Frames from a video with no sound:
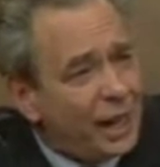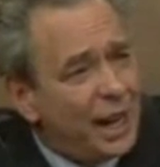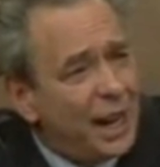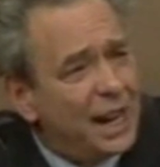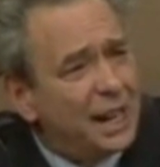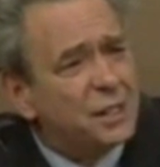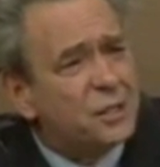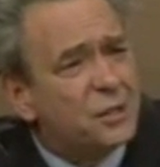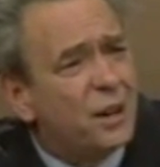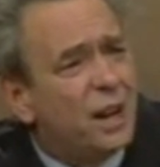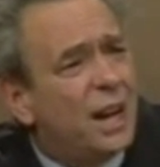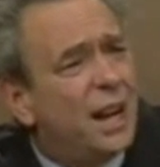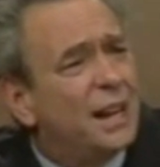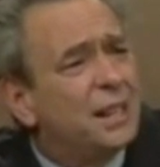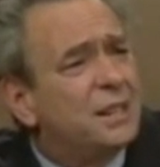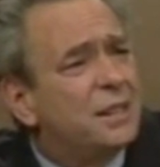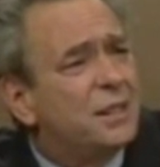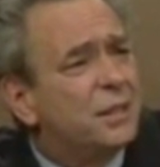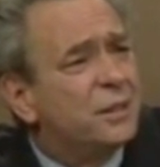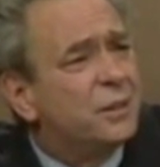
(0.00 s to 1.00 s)
and
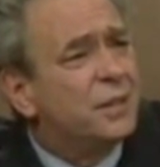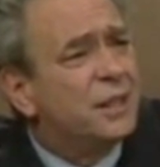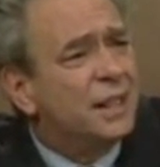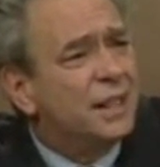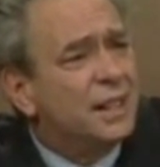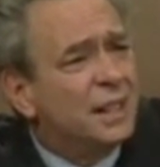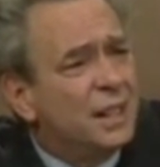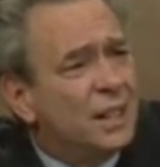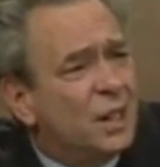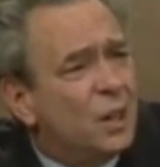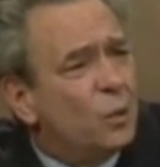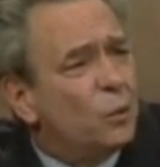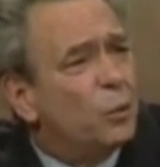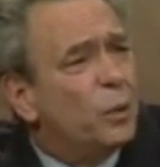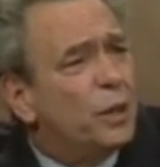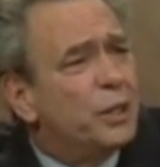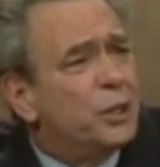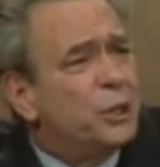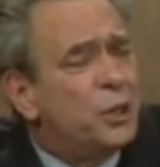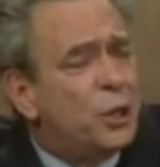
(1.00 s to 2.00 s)
tried to
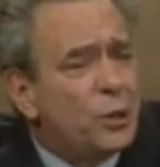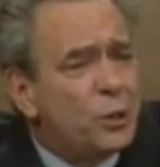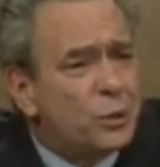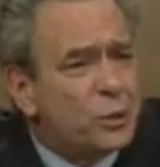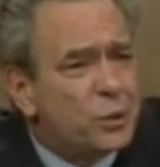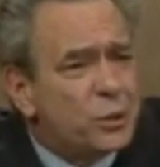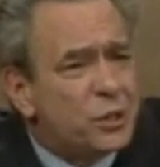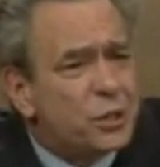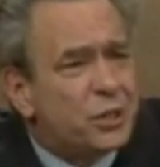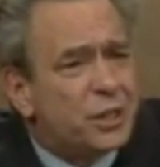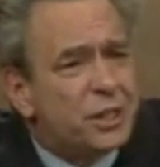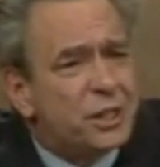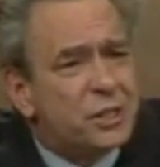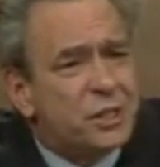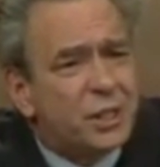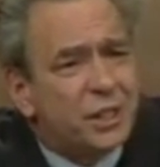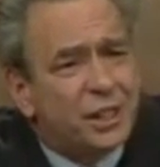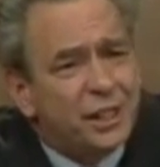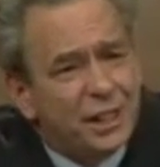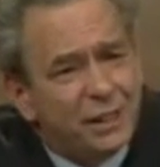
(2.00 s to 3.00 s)
reduce the
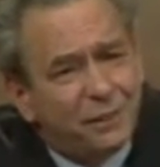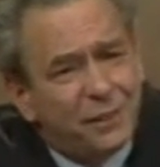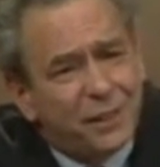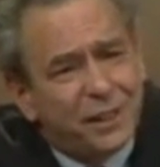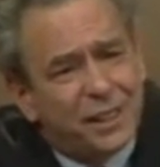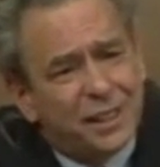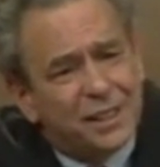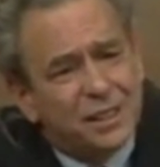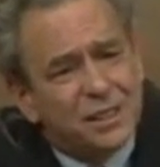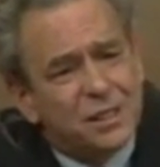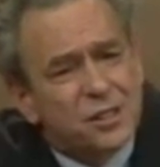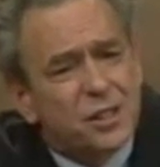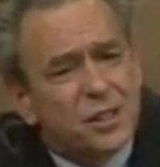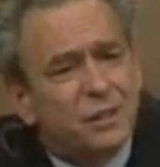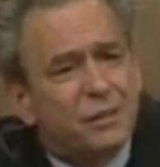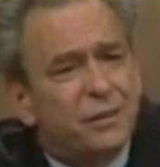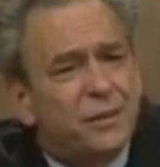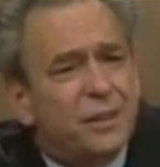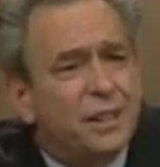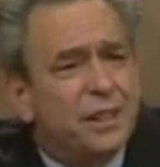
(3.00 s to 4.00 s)
significance
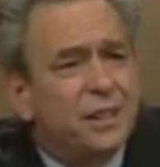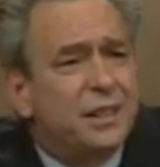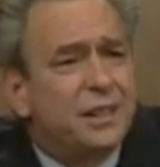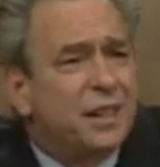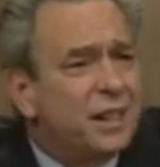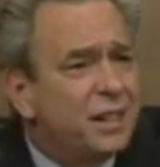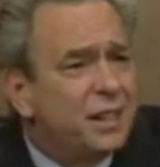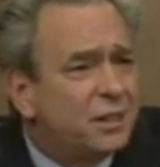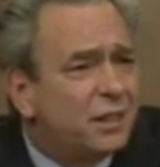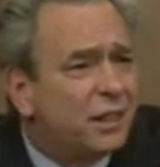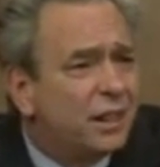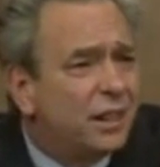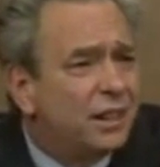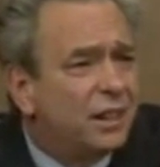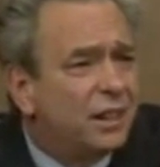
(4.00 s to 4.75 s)
of the teaching